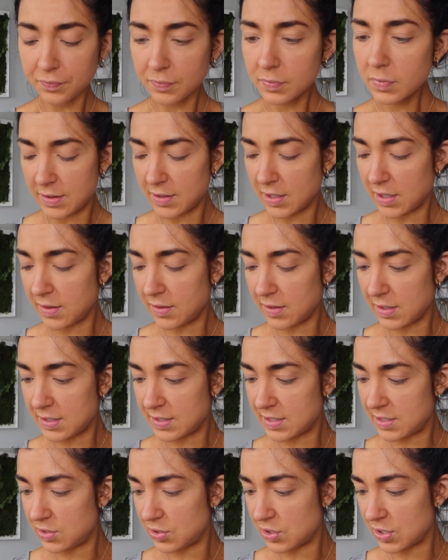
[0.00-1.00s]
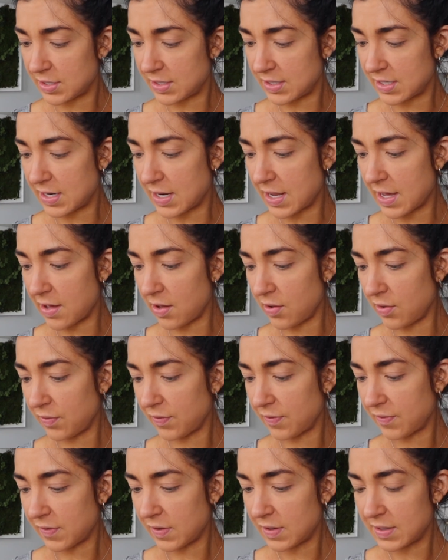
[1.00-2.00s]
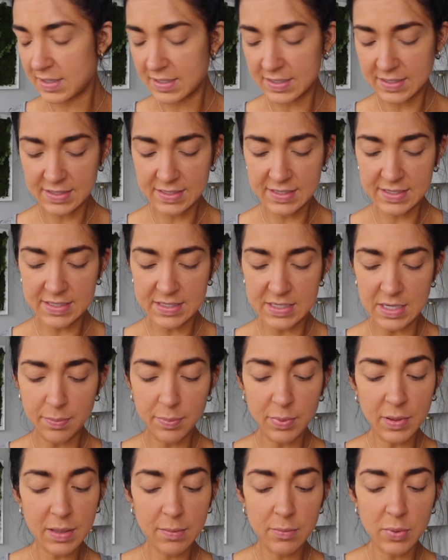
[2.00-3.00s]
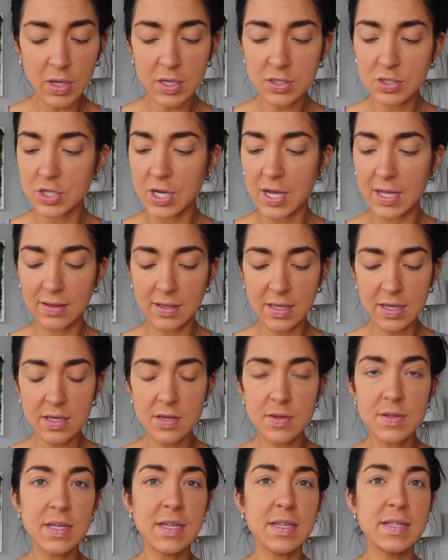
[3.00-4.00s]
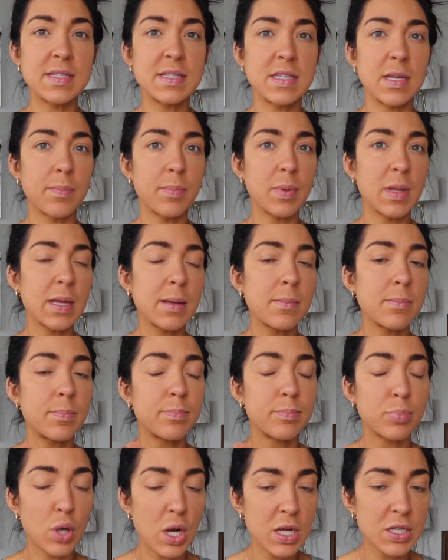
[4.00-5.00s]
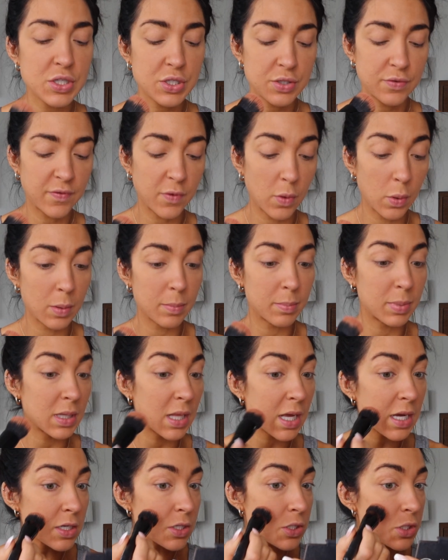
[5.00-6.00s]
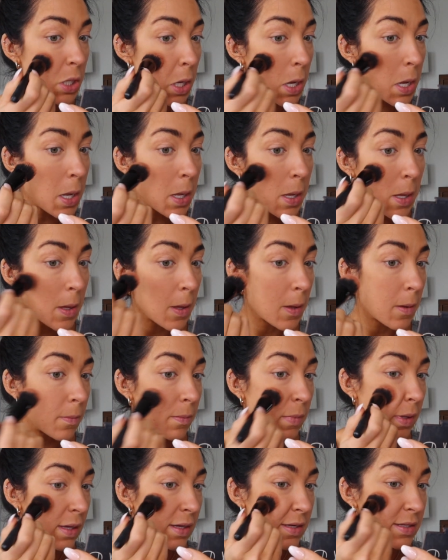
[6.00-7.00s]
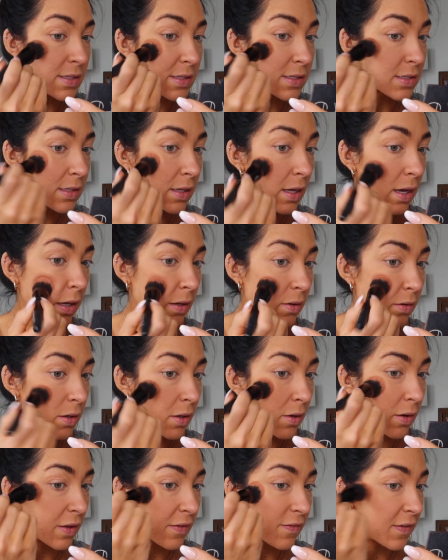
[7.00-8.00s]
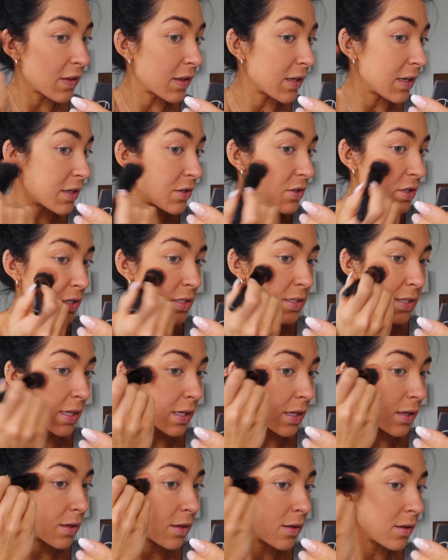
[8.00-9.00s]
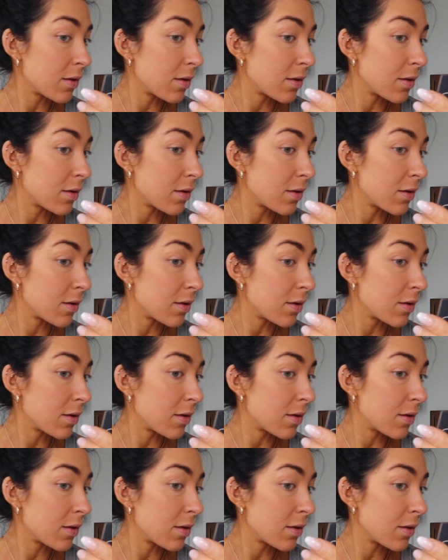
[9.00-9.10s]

And then this is just an e.l.f. stippling brush. I like using a stippling brush for blush because, I don't know, I feel like it just like